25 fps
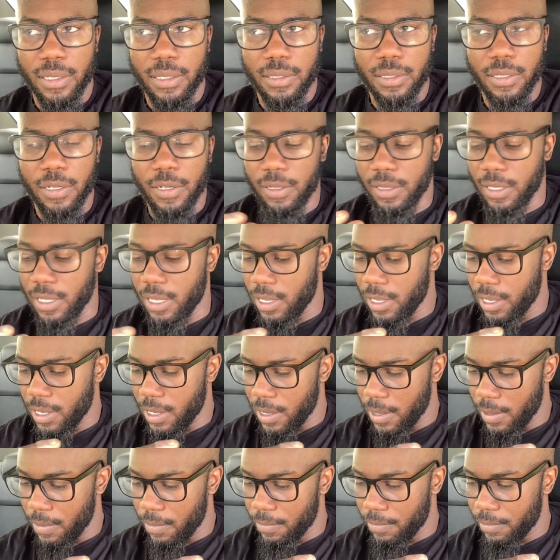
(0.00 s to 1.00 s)

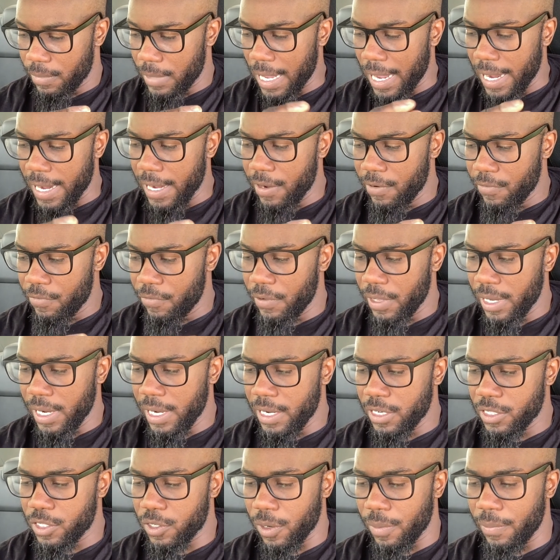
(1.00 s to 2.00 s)
The AN
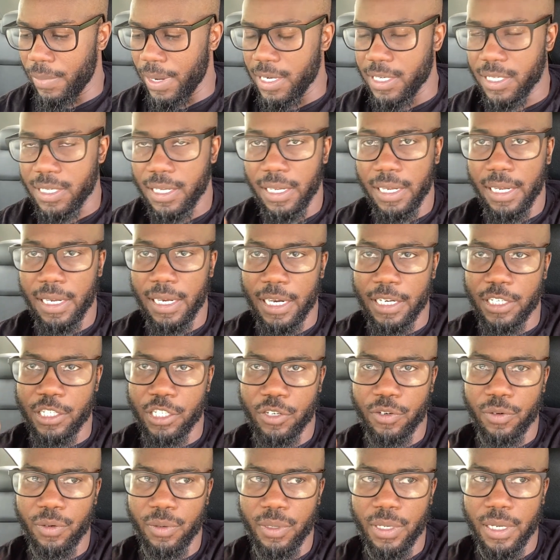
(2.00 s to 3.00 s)
fittings are basically like
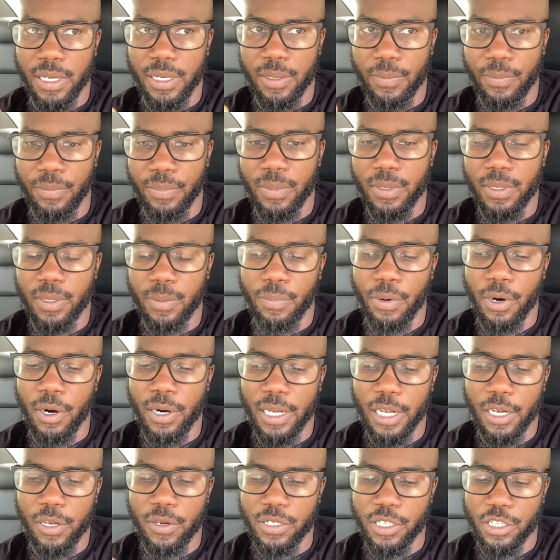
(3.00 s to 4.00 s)
screwed in. The part
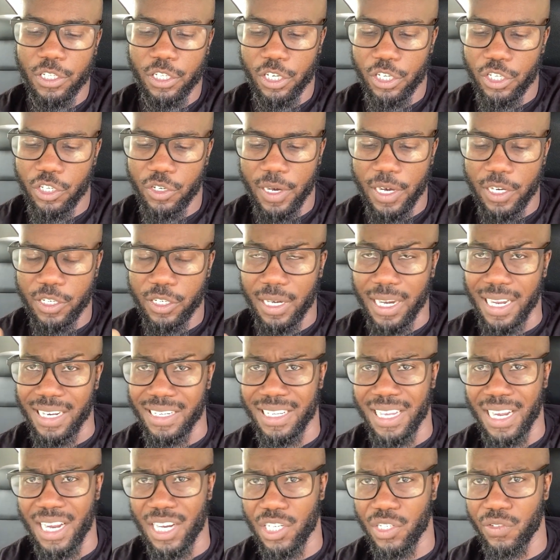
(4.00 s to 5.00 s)
that goes into the trans are like
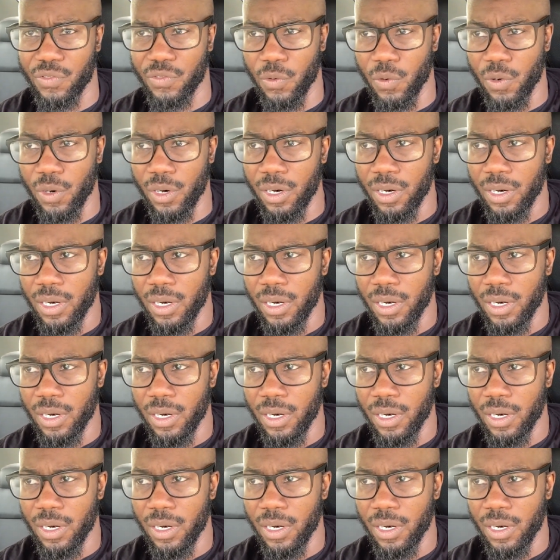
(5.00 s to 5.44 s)
-4,